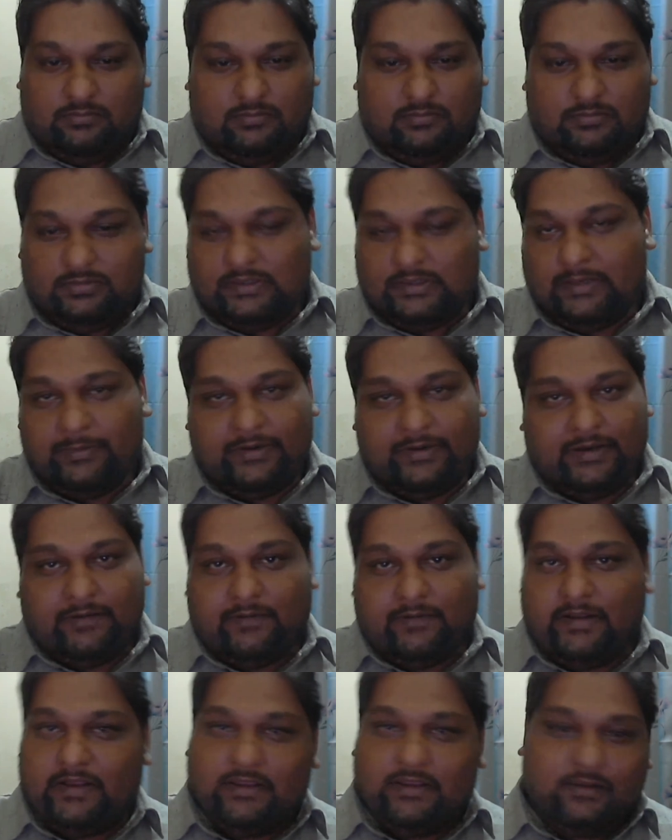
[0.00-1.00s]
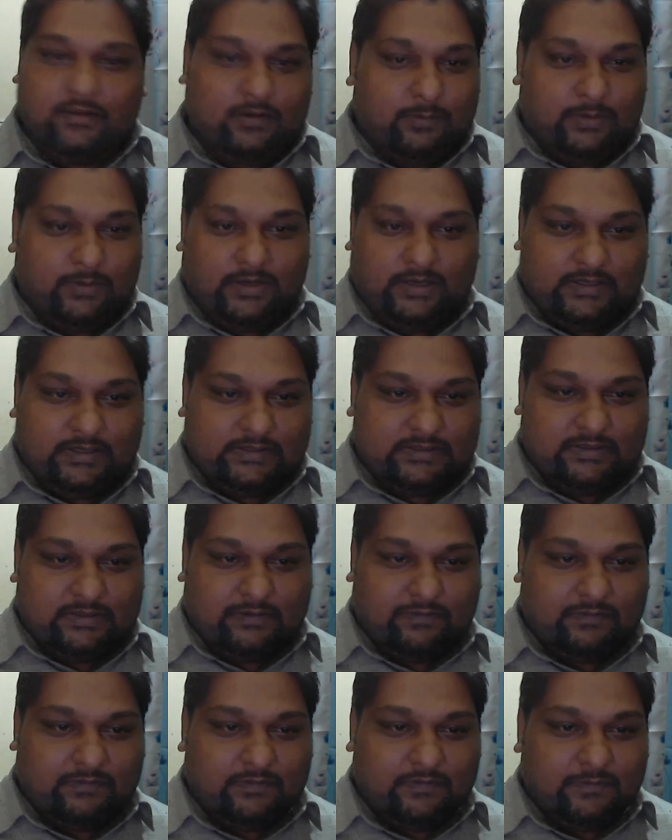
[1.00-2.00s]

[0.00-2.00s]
celebrating Diwali, political stuff.